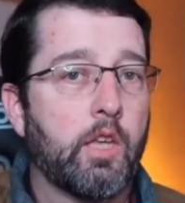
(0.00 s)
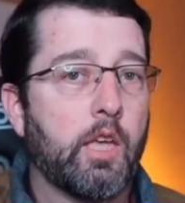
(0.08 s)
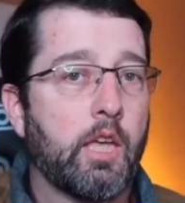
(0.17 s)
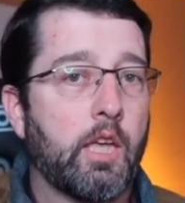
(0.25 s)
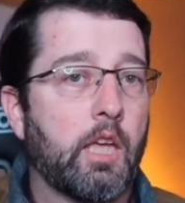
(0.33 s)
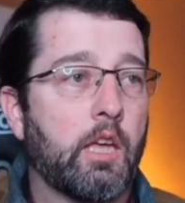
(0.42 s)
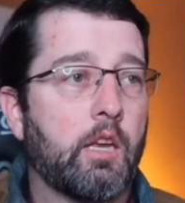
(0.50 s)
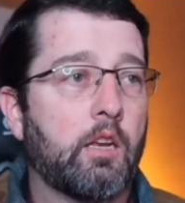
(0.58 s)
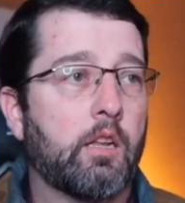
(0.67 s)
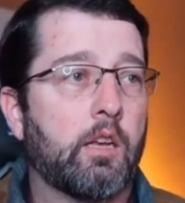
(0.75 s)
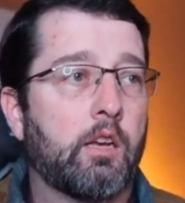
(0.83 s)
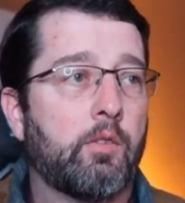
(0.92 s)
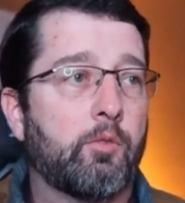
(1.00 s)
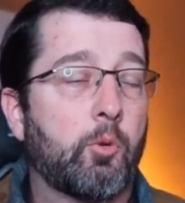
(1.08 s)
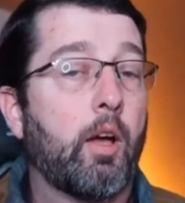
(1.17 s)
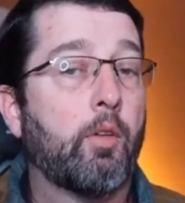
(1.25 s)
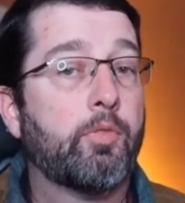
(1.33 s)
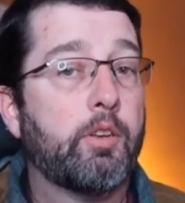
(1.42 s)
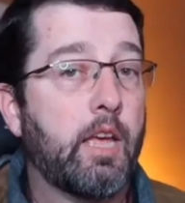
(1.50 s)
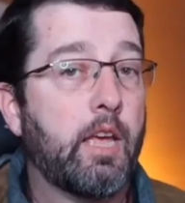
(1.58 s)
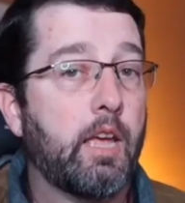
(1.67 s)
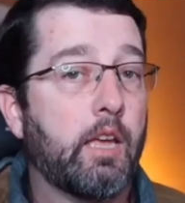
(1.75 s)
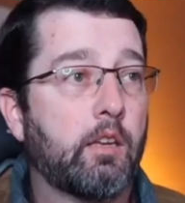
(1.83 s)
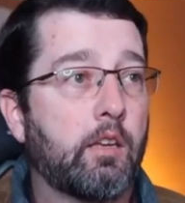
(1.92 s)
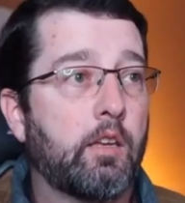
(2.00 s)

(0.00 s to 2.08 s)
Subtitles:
and throughout the day,